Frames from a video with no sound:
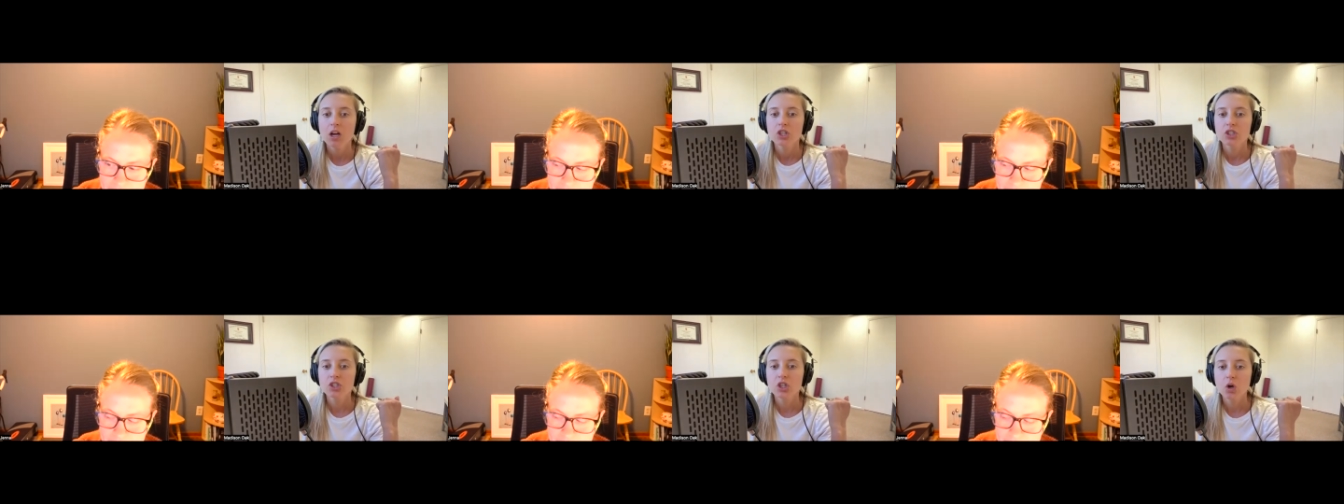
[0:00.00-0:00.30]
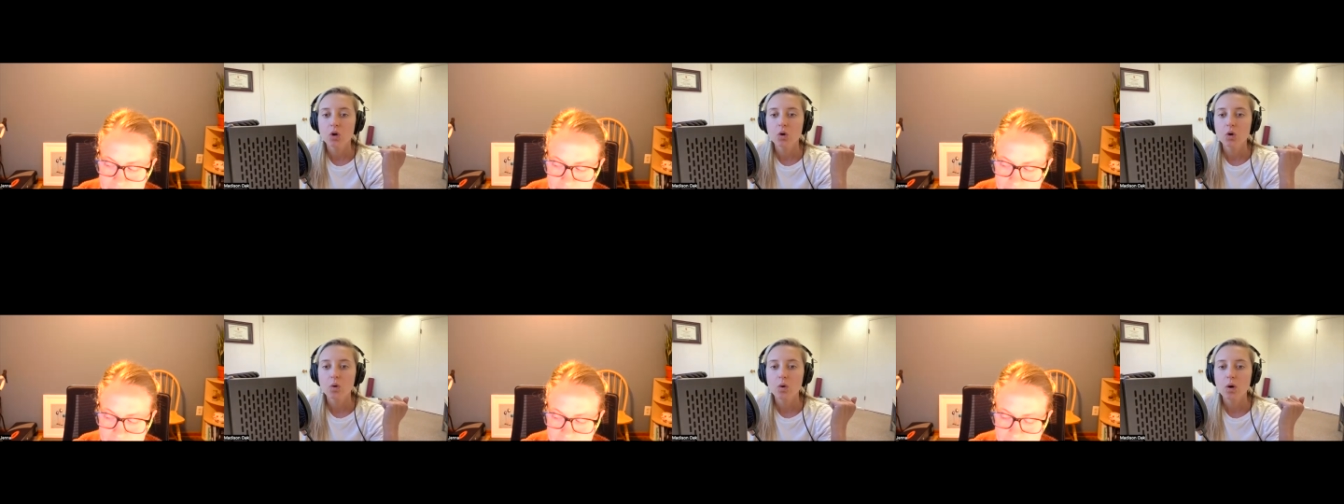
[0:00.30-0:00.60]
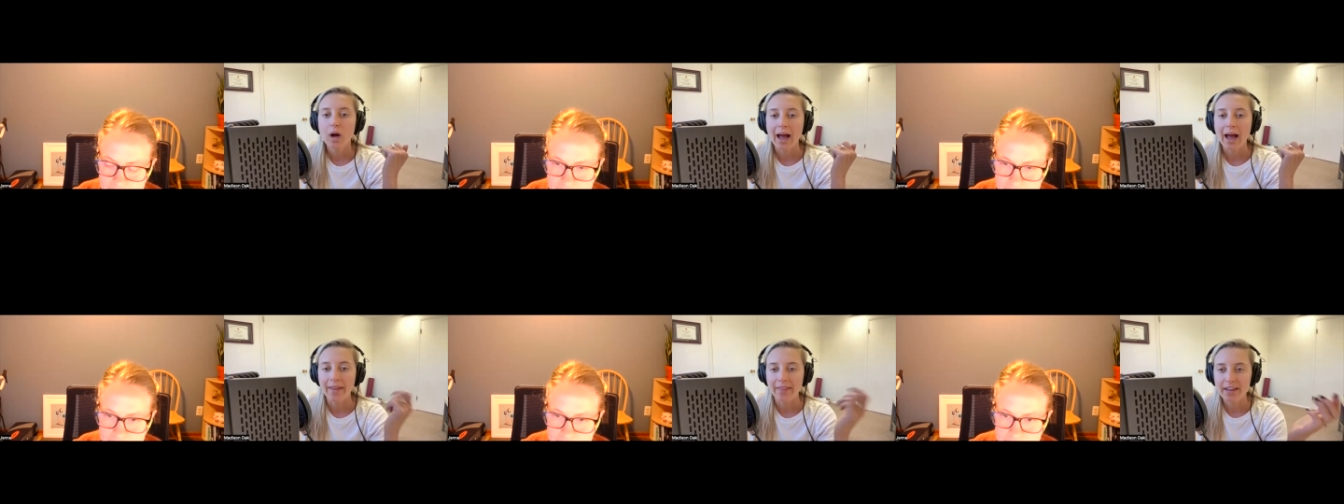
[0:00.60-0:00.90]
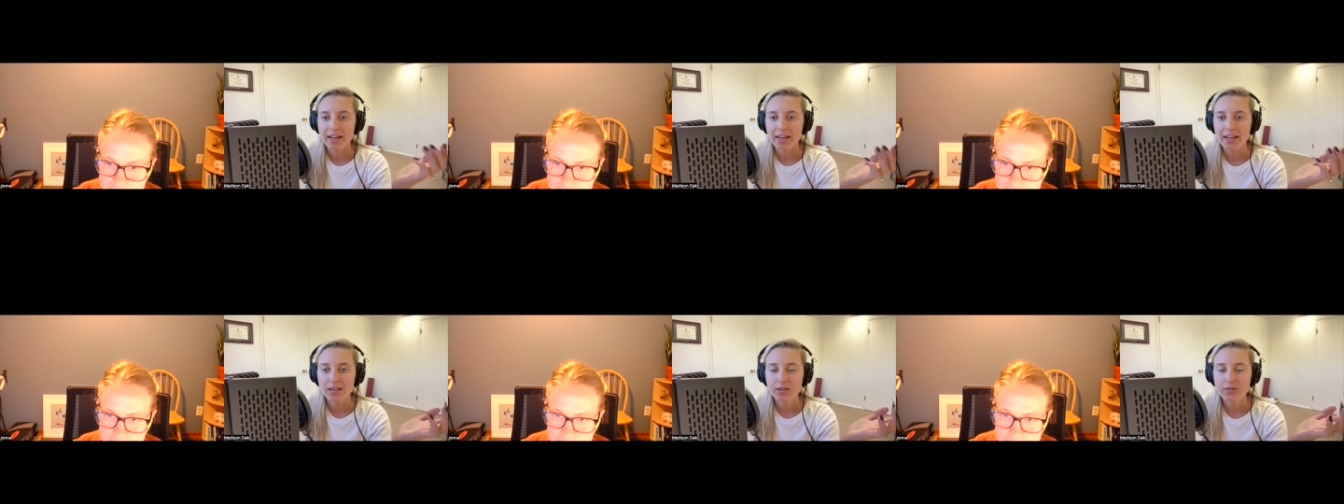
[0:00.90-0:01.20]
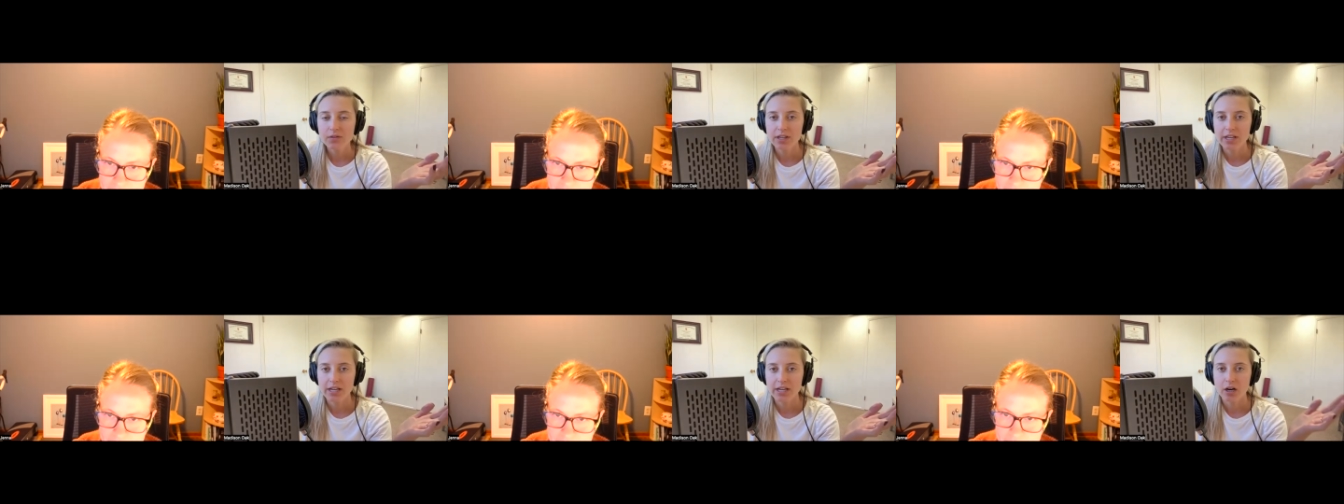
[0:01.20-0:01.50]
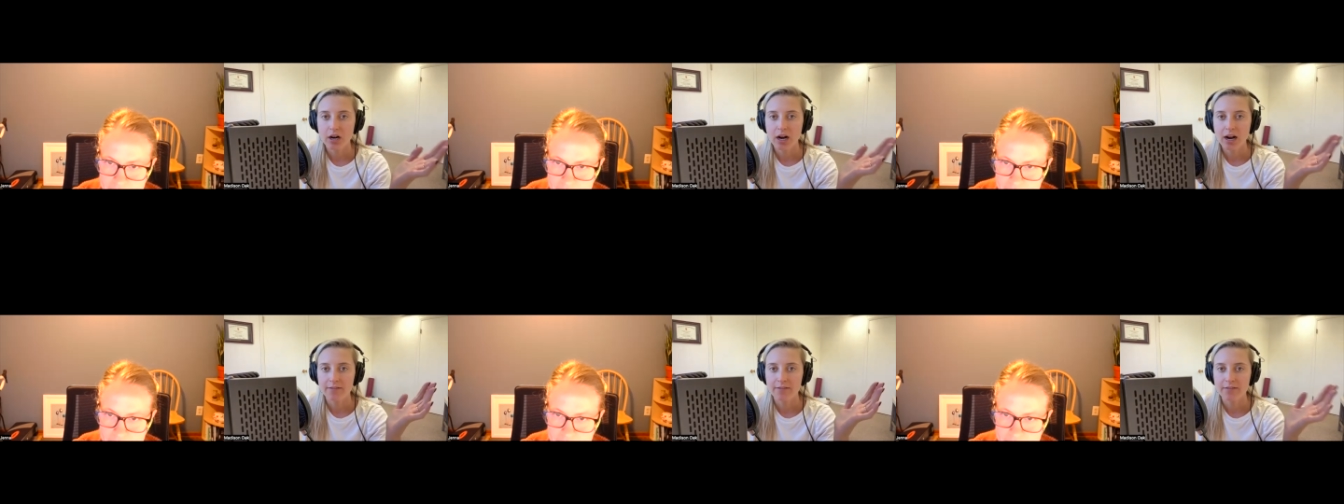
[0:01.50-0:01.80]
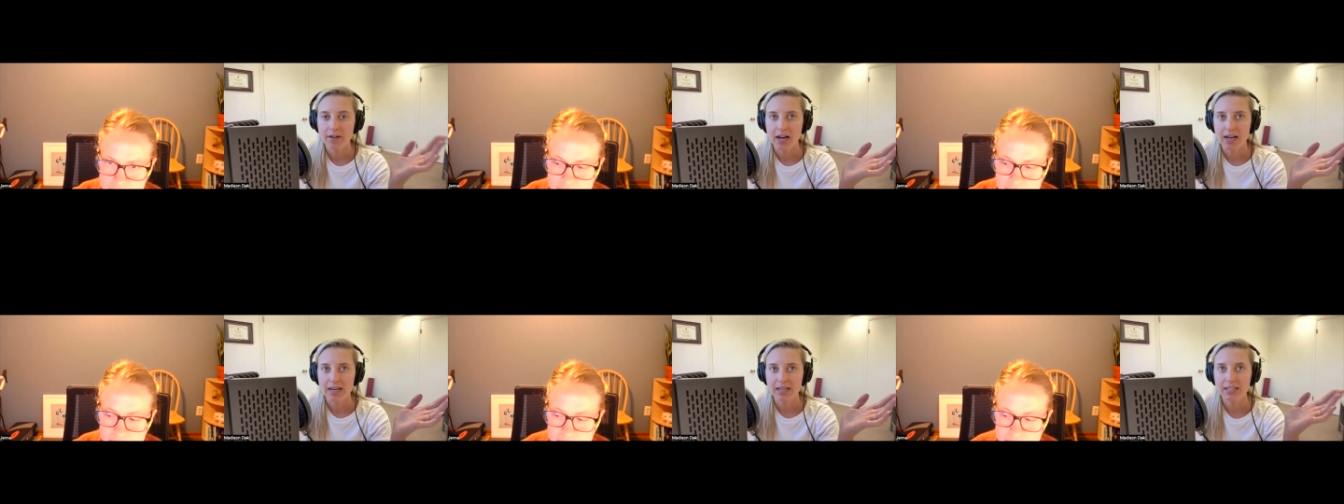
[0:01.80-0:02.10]
So at the end of the year, I
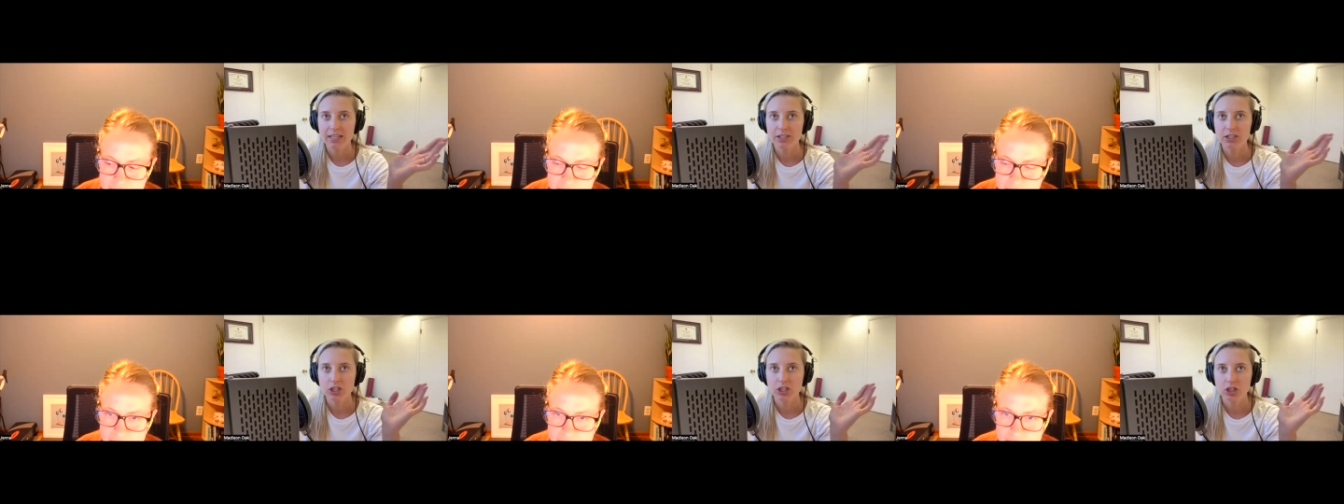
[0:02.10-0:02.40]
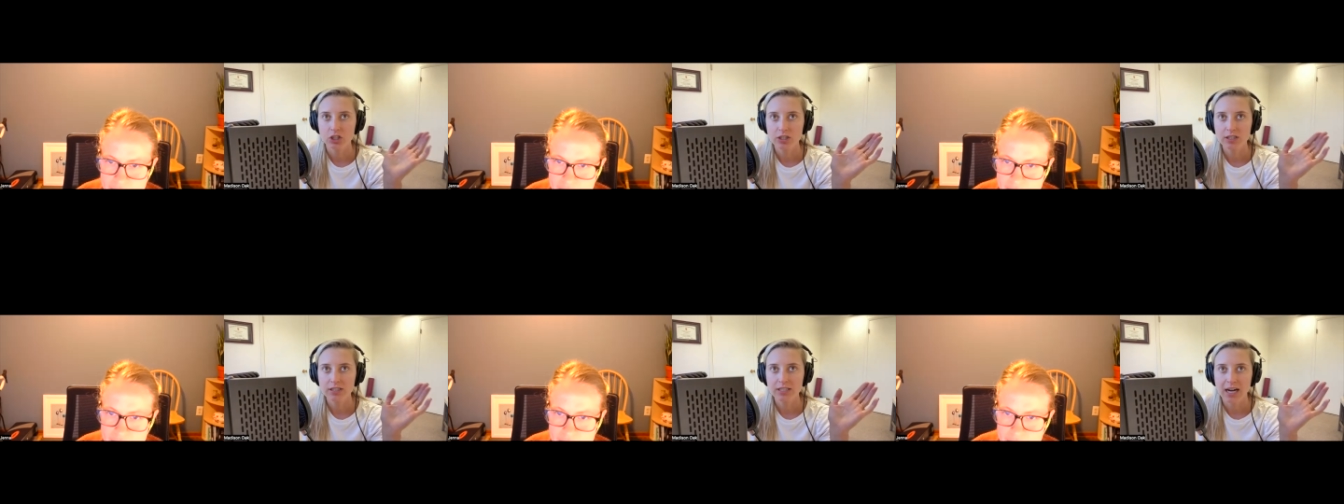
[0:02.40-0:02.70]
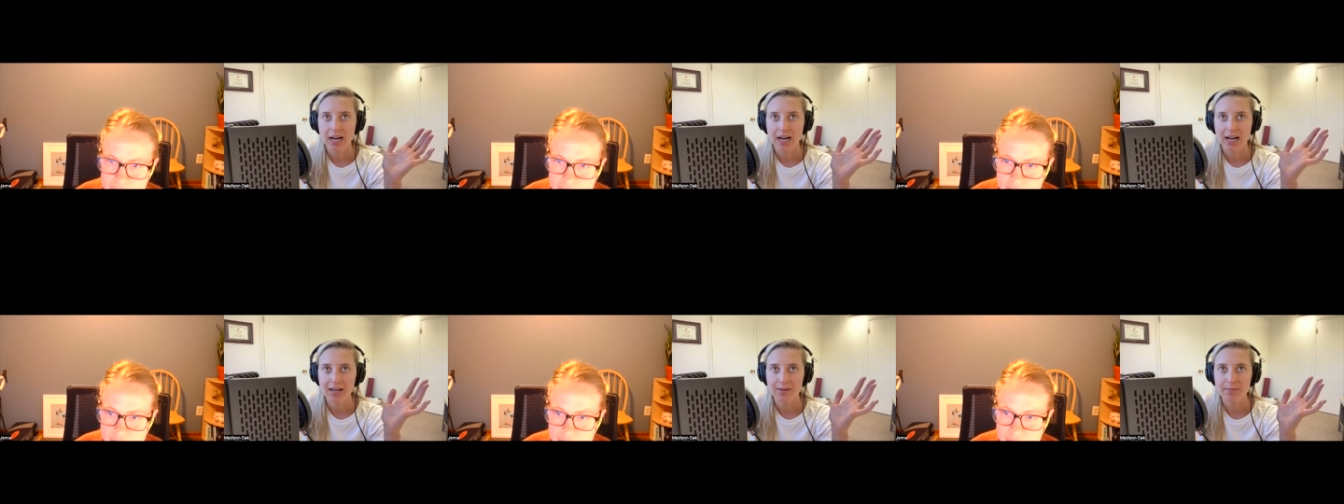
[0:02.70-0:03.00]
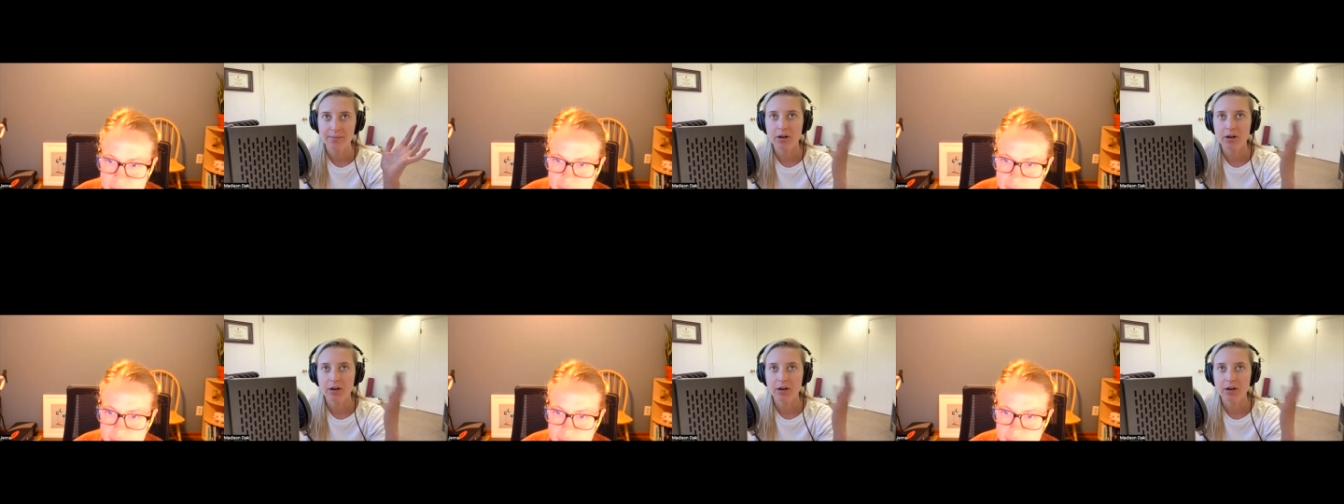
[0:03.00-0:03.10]
find it's a good time.